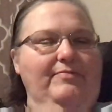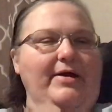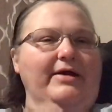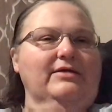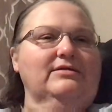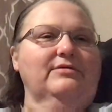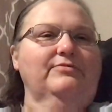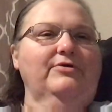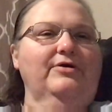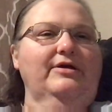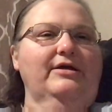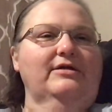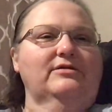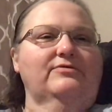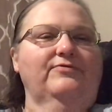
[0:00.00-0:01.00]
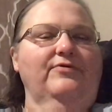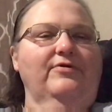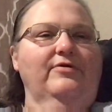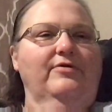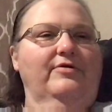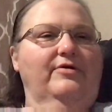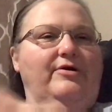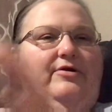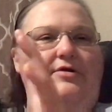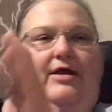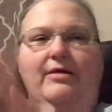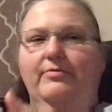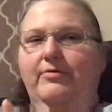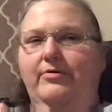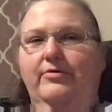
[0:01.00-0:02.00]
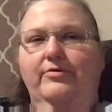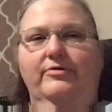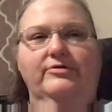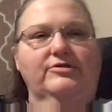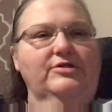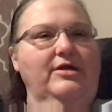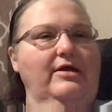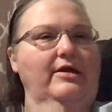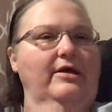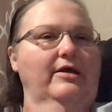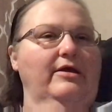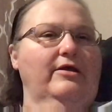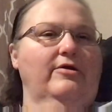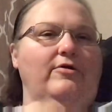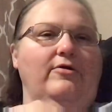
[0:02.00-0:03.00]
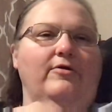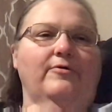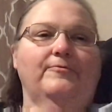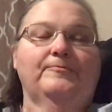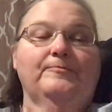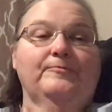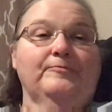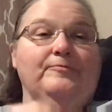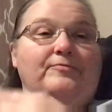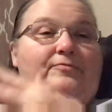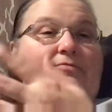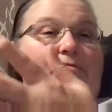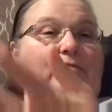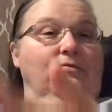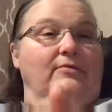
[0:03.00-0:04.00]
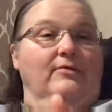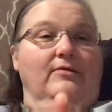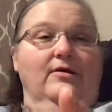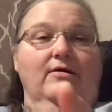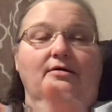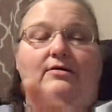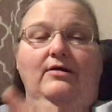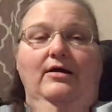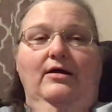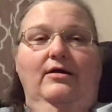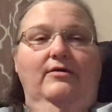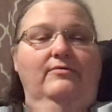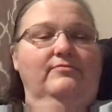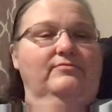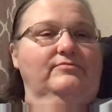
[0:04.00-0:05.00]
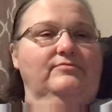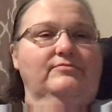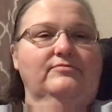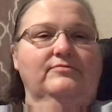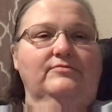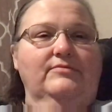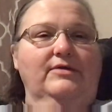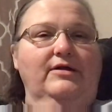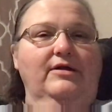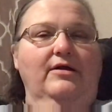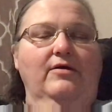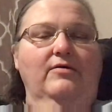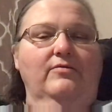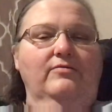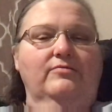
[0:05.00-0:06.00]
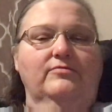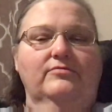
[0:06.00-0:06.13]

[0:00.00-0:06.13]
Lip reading: some cookies for your neighbor who is shut in, or um, you know,